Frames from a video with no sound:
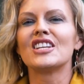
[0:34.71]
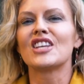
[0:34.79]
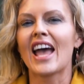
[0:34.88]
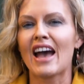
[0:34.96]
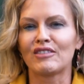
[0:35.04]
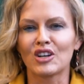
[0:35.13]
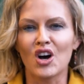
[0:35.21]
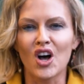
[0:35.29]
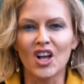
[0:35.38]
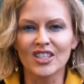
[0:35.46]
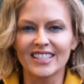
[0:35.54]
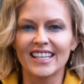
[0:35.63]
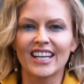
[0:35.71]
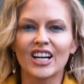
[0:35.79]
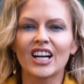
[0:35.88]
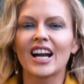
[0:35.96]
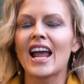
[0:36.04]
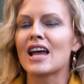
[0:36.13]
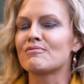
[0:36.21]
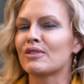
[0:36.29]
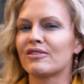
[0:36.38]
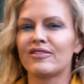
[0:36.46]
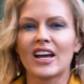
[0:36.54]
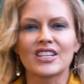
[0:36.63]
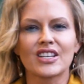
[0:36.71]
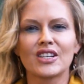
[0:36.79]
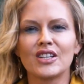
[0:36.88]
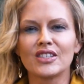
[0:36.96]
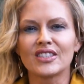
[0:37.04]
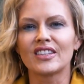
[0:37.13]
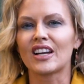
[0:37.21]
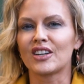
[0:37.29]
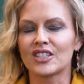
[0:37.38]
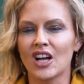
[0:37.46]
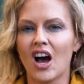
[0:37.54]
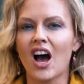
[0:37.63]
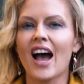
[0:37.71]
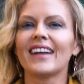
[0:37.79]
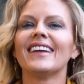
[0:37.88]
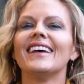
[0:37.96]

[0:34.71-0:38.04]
to have a call center and professionals that are taught